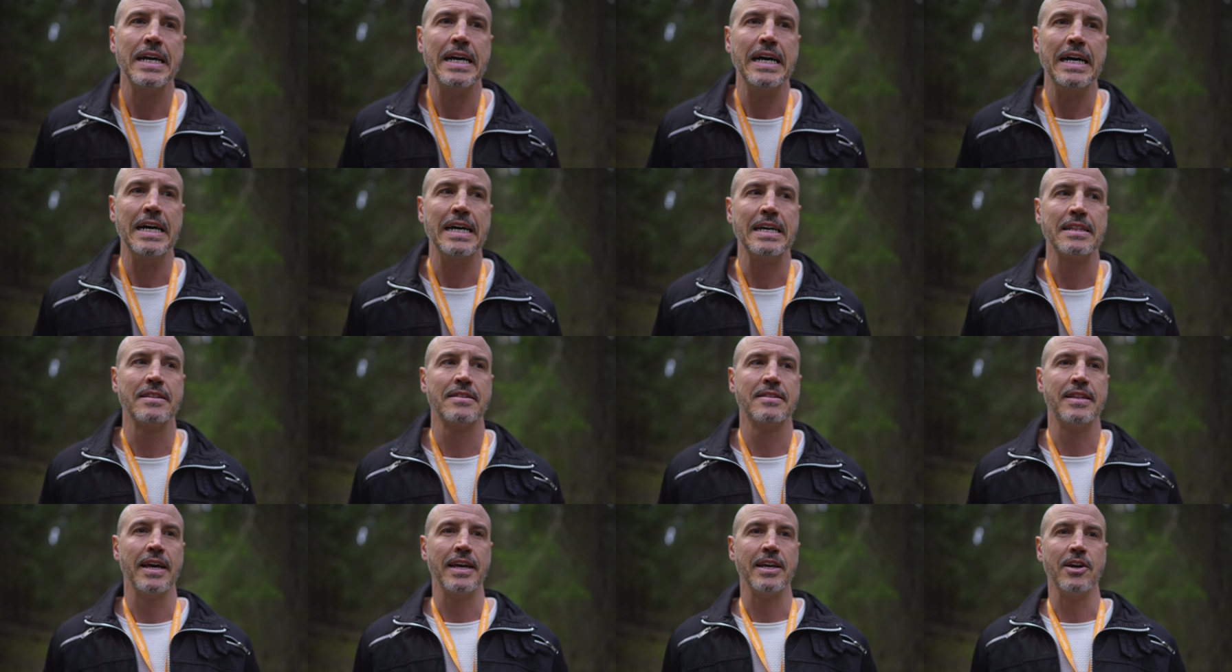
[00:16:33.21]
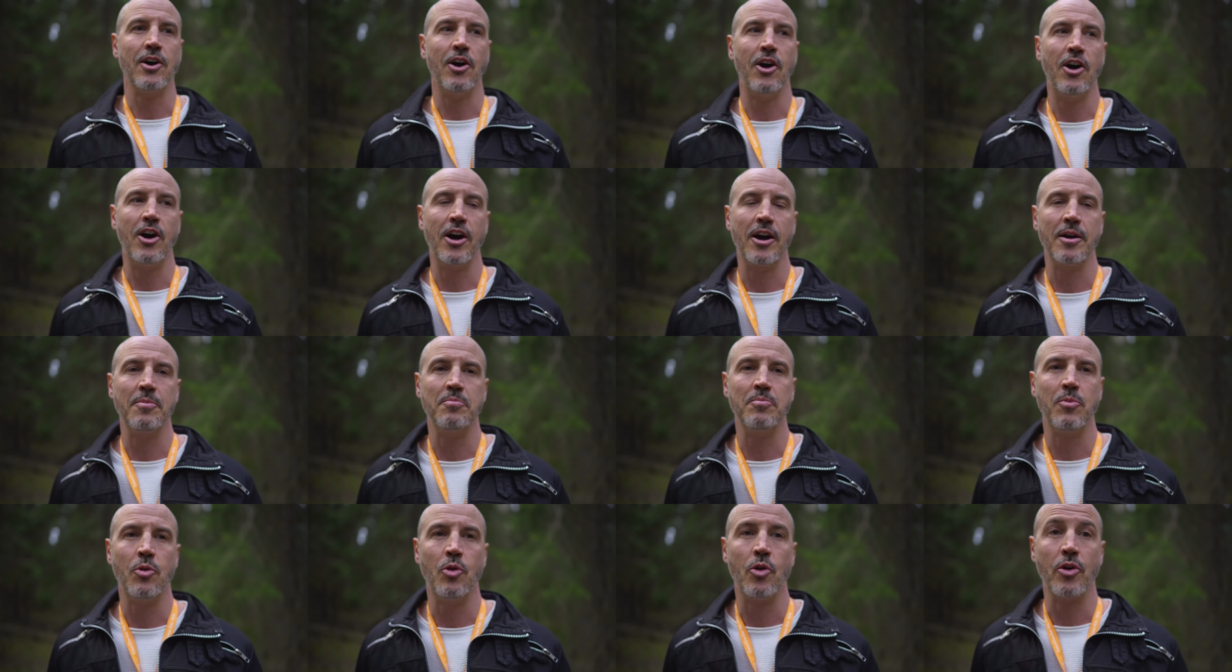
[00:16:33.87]
And they are
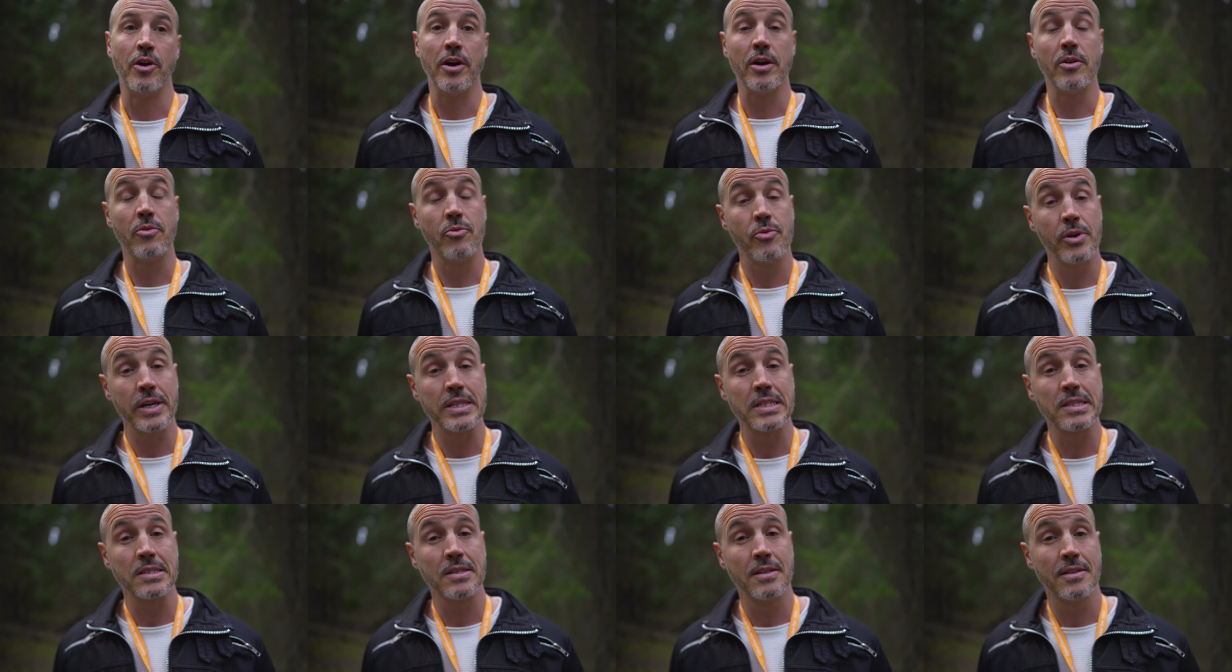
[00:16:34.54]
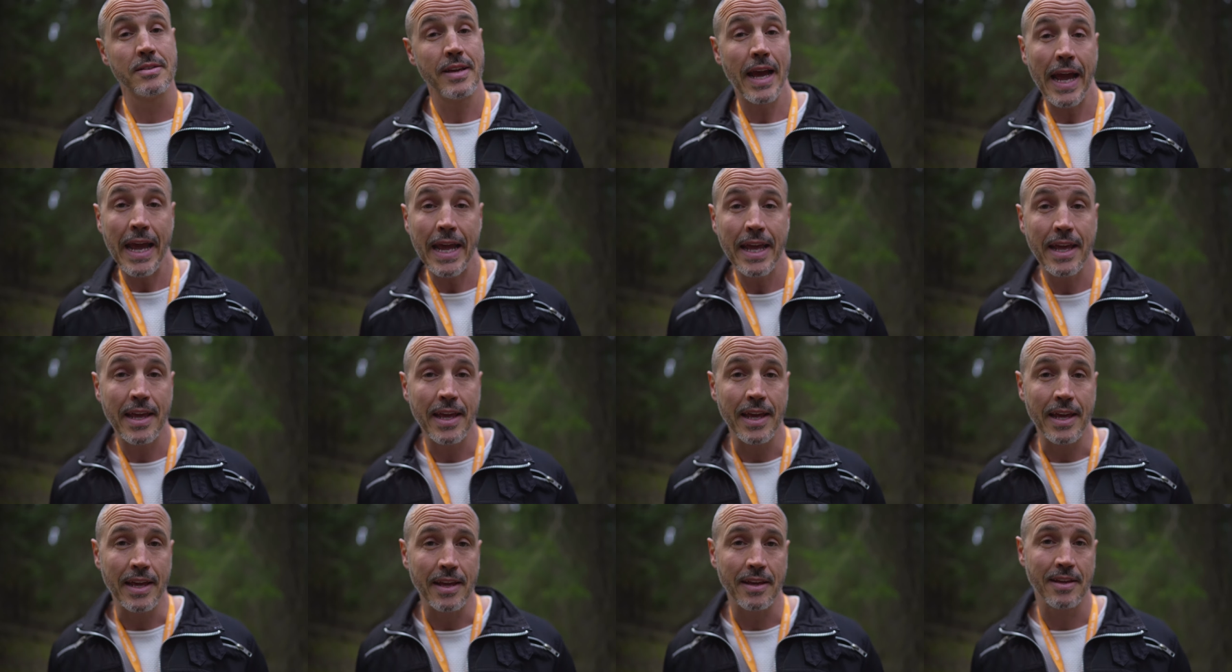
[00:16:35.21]
more
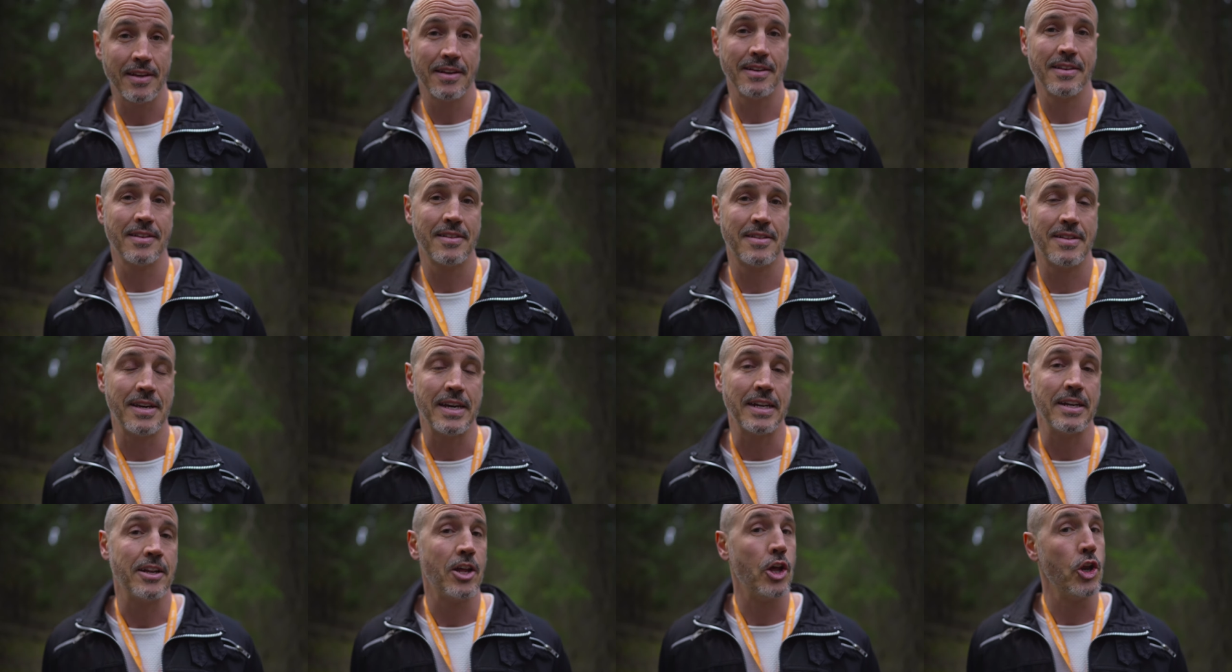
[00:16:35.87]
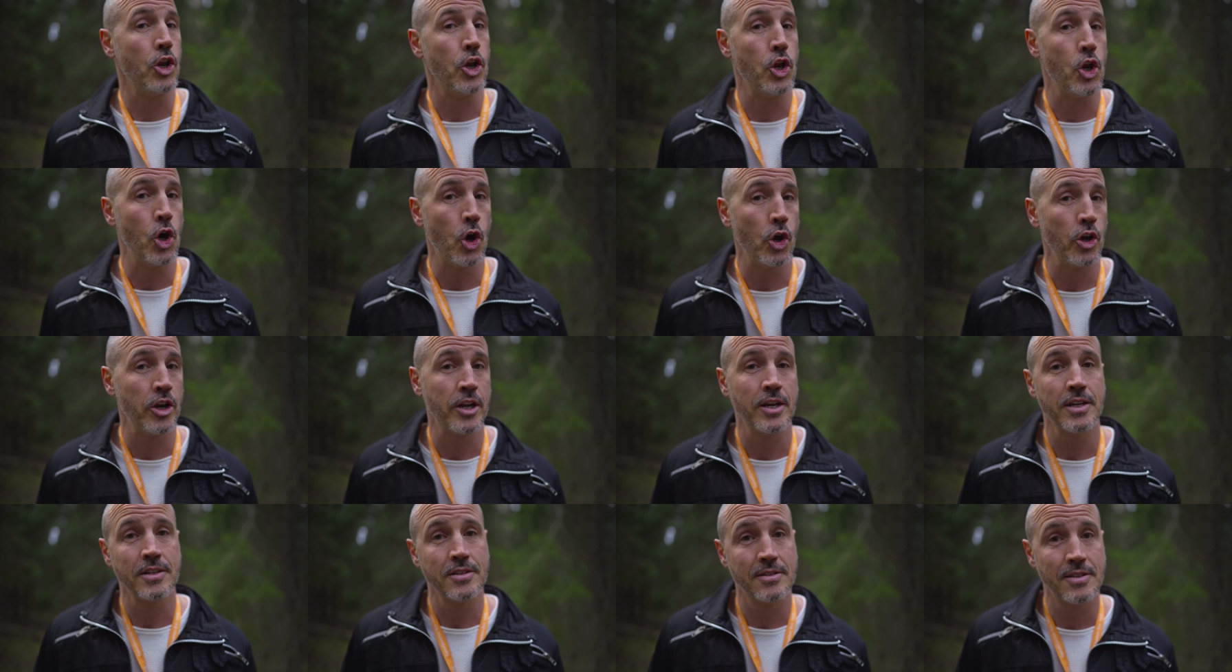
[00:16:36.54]
risk-taking than
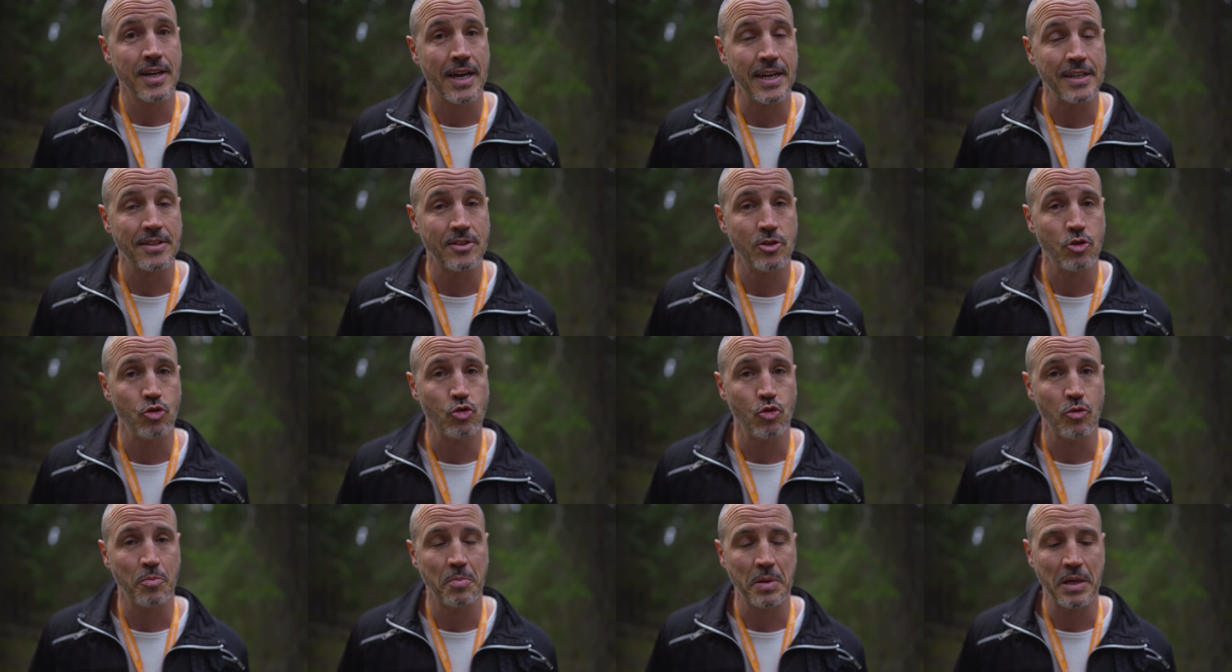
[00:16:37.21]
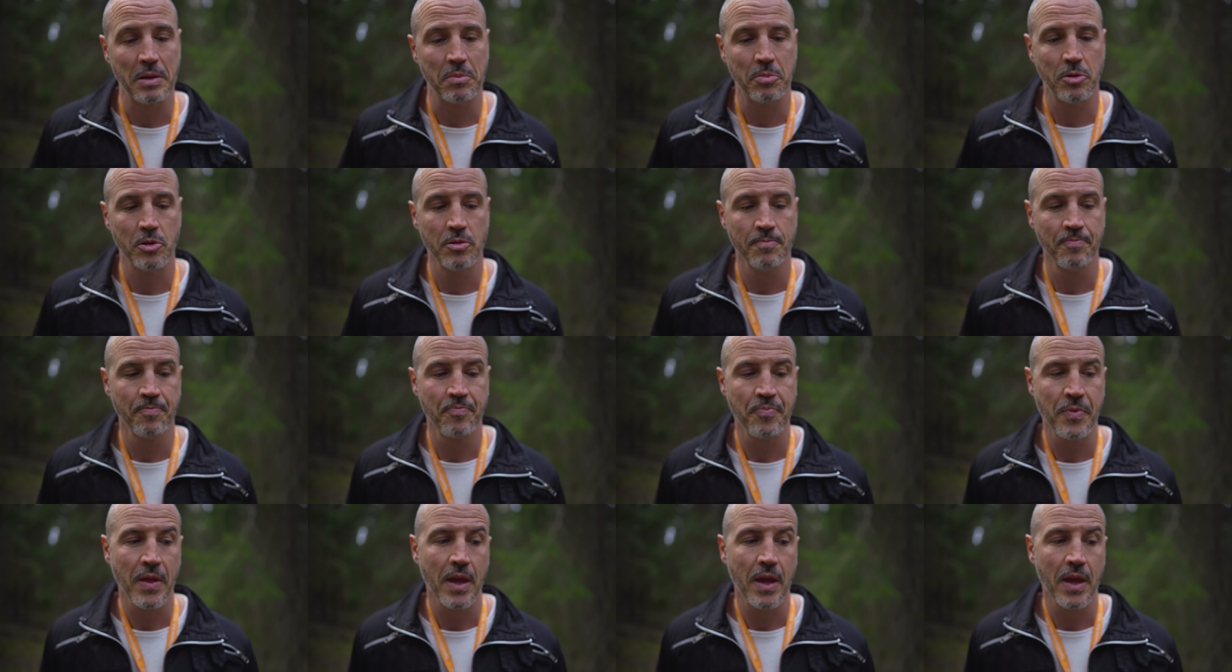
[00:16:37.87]
non-tattooed people.